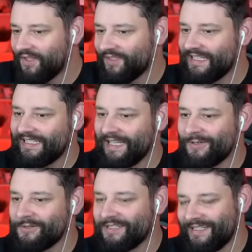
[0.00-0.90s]
the
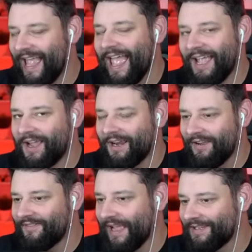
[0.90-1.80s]
single stair kind
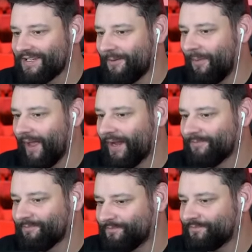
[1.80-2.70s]
of get to the plane.